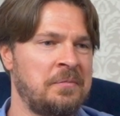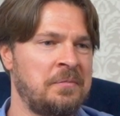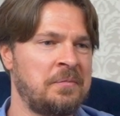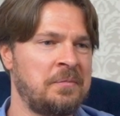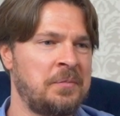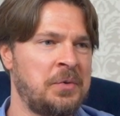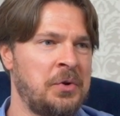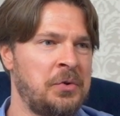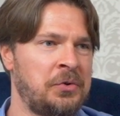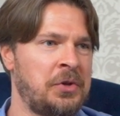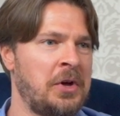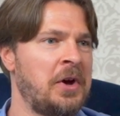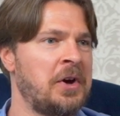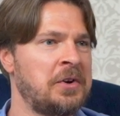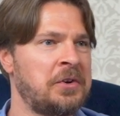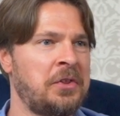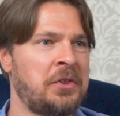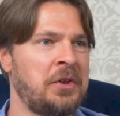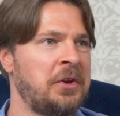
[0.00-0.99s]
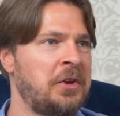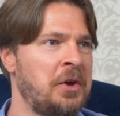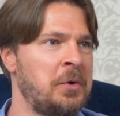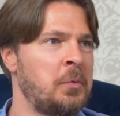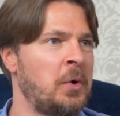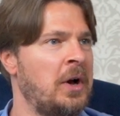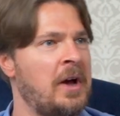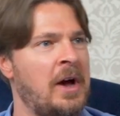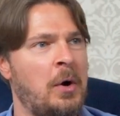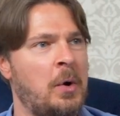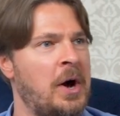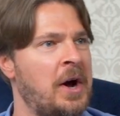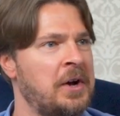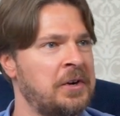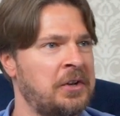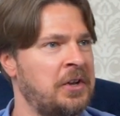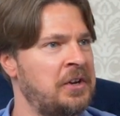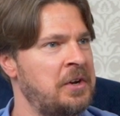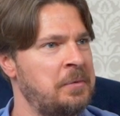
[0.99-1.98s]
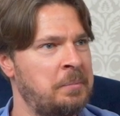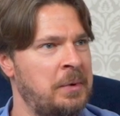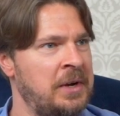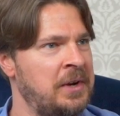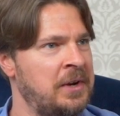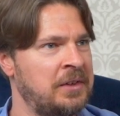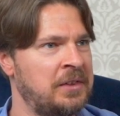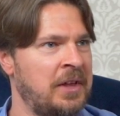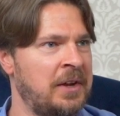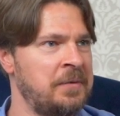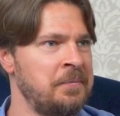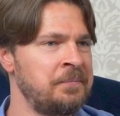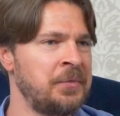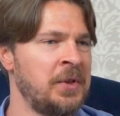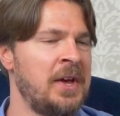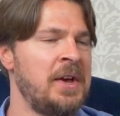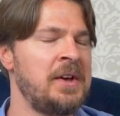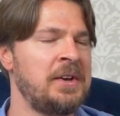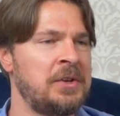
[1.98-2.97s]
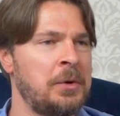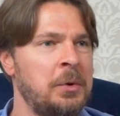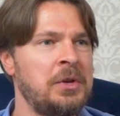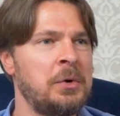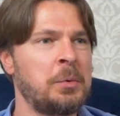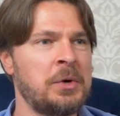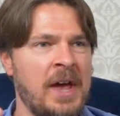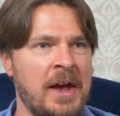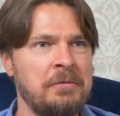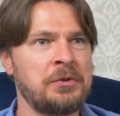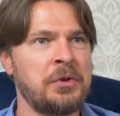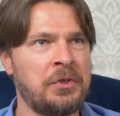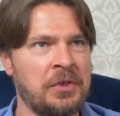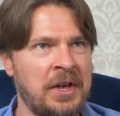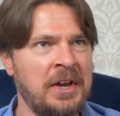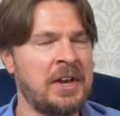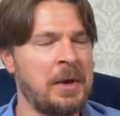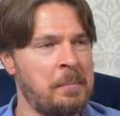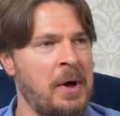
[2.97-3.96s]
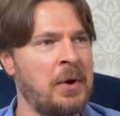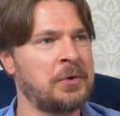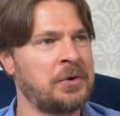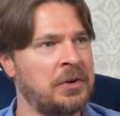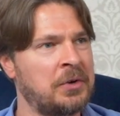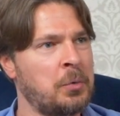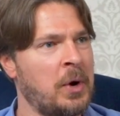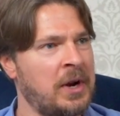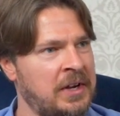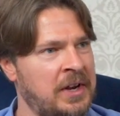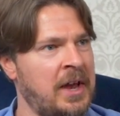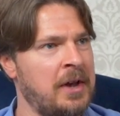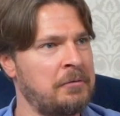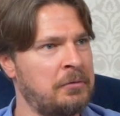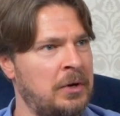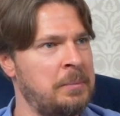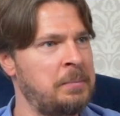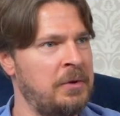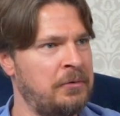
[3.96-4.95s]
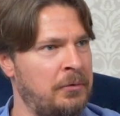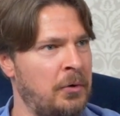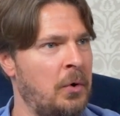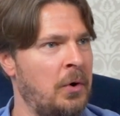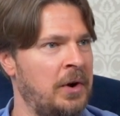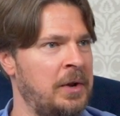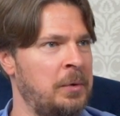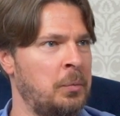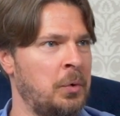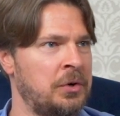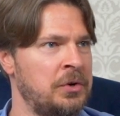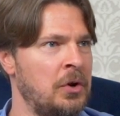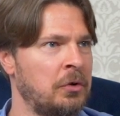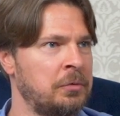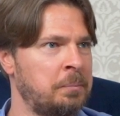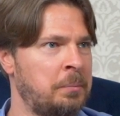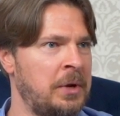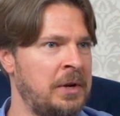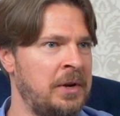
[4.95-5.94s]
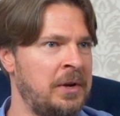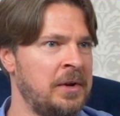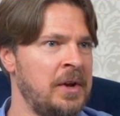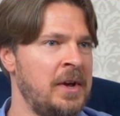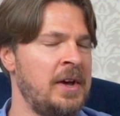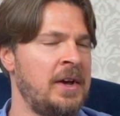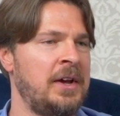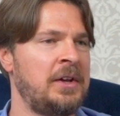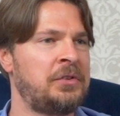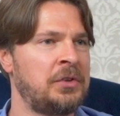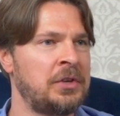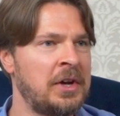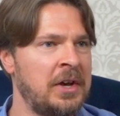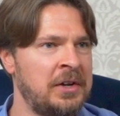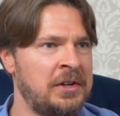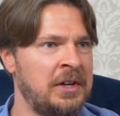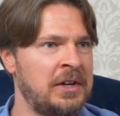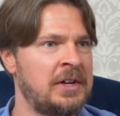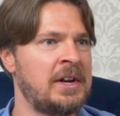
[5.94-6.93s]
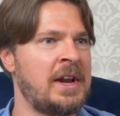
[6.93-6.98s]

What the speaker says: you start thinking, well, how hard can it be? And then you would have to think about it quite carefully before. It would not be. It's an idea that